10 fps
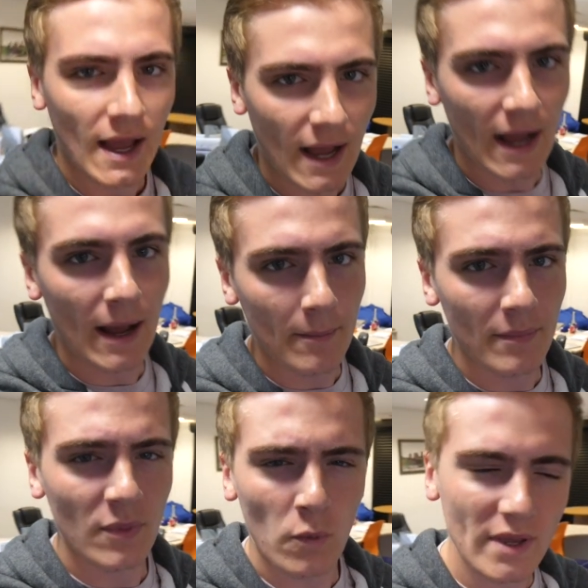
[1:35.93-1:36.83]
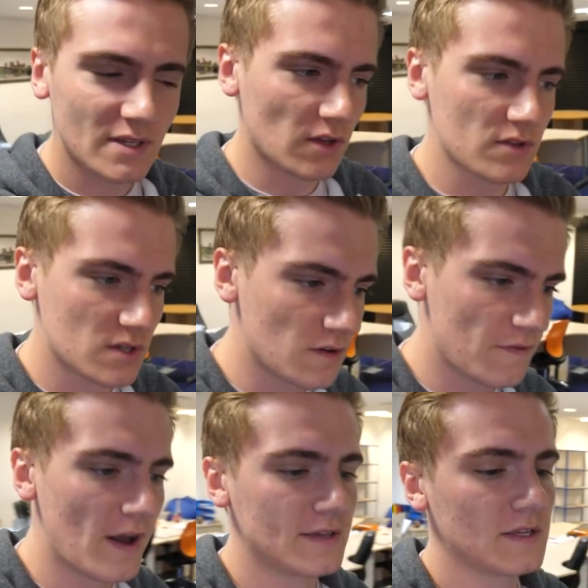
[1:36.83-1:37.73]
The week's gone so
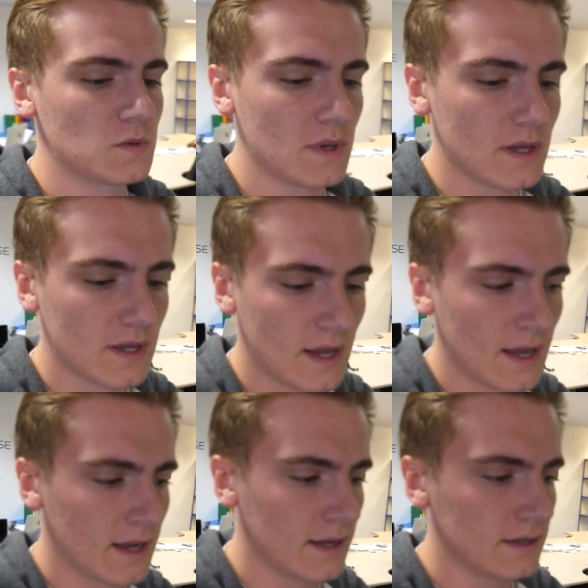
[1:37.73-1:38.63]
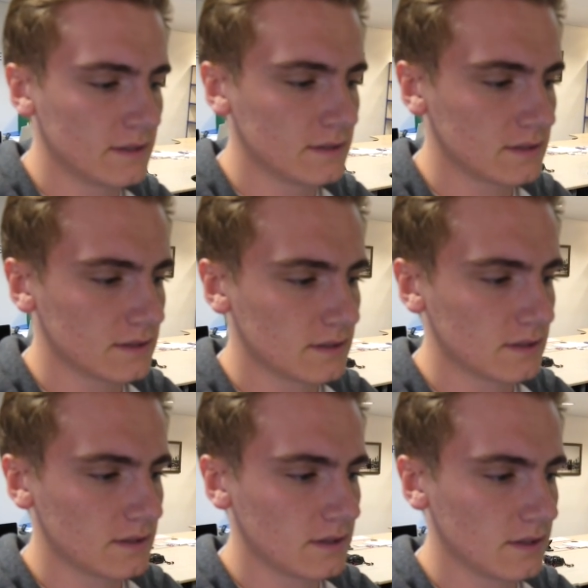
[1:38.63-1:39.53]
fast this week and
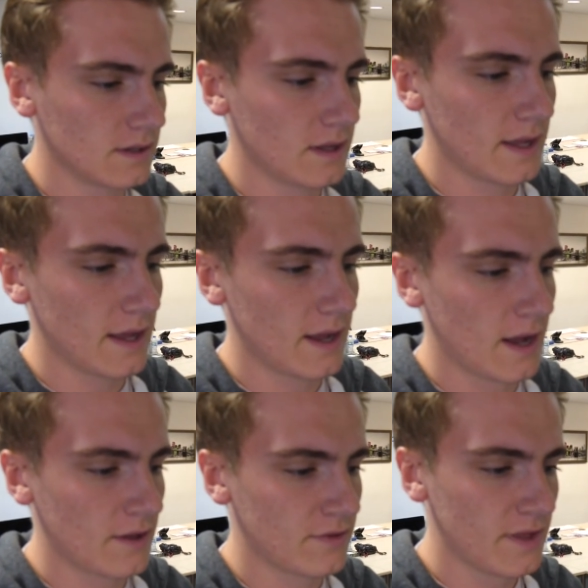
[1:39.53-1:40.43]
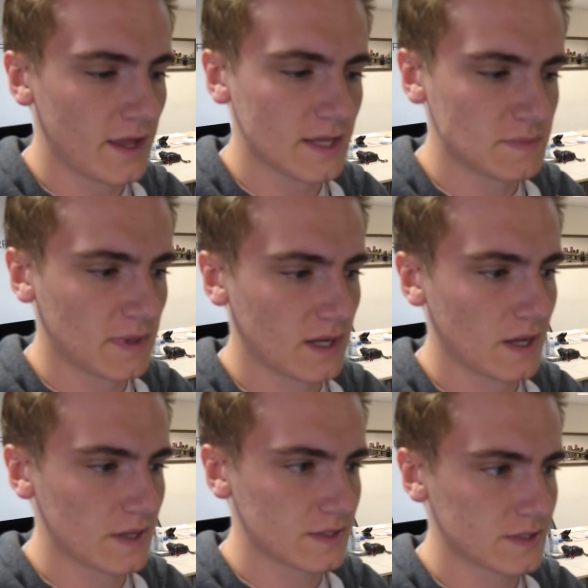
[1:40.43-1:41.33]
I think it's
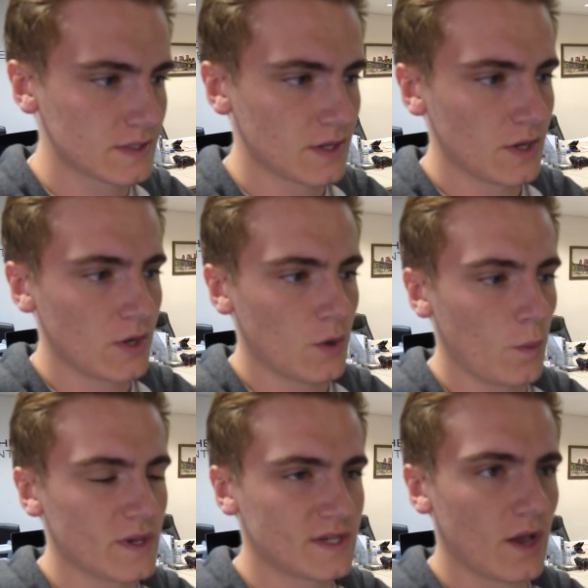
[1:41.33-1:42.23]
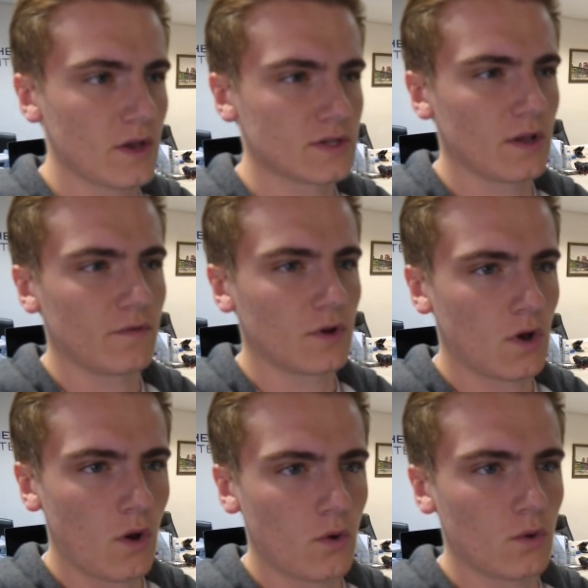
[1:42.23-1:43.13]
because we set ourselves a
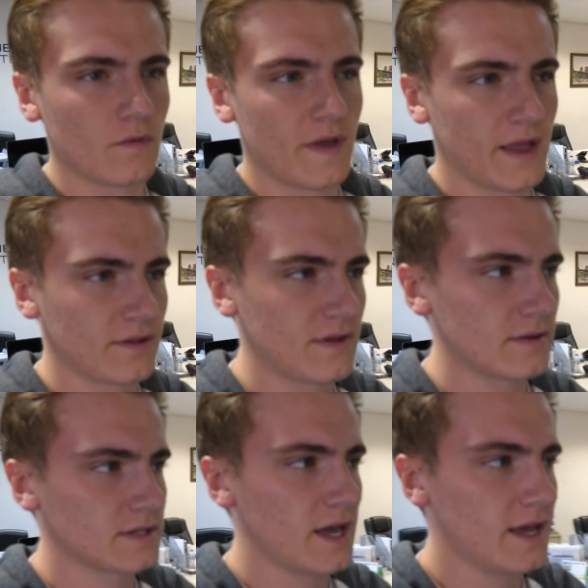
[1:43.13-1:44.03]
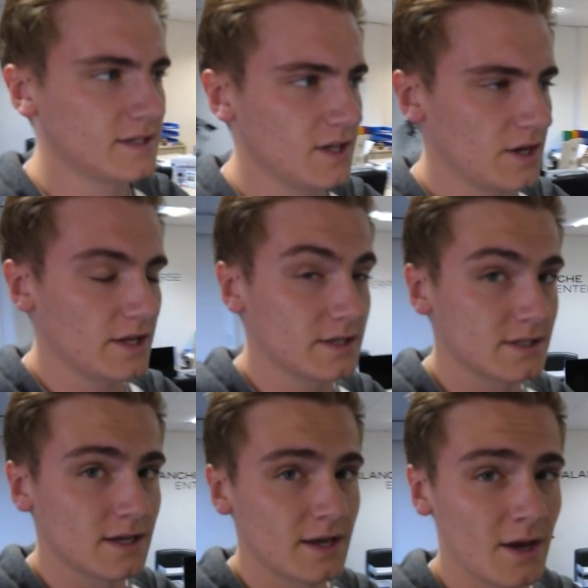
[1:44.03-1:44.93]
goal of hitting 1,000 case
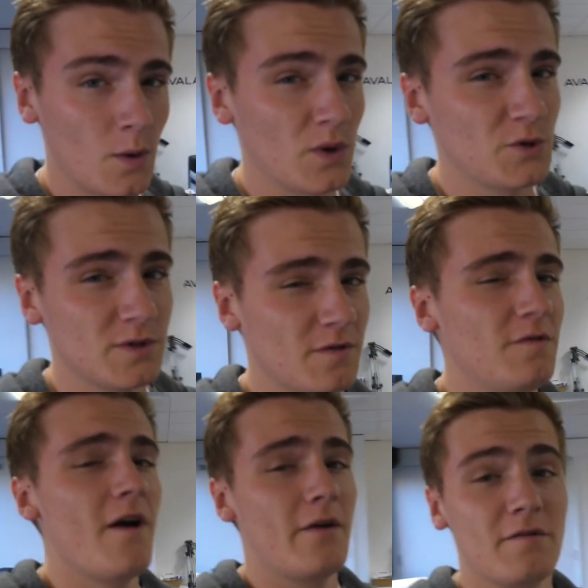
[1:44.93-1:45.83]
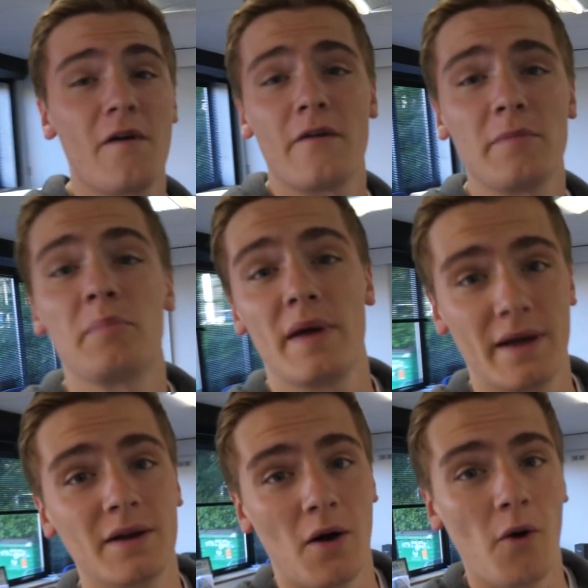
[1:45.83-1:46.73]
studies, which was a very, very
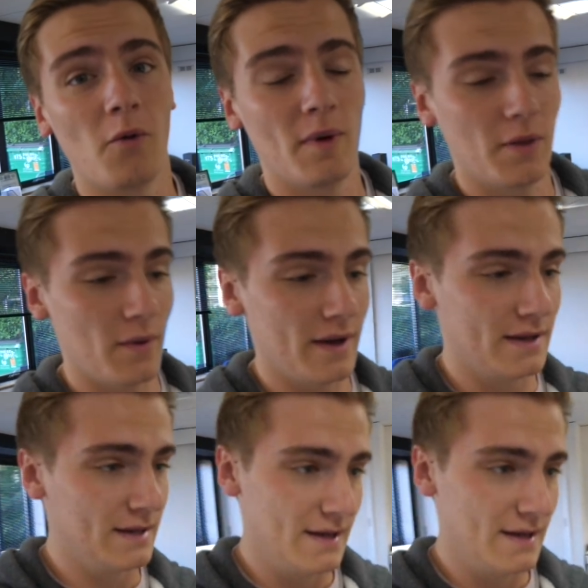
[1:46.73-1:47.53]
big goal, by the way.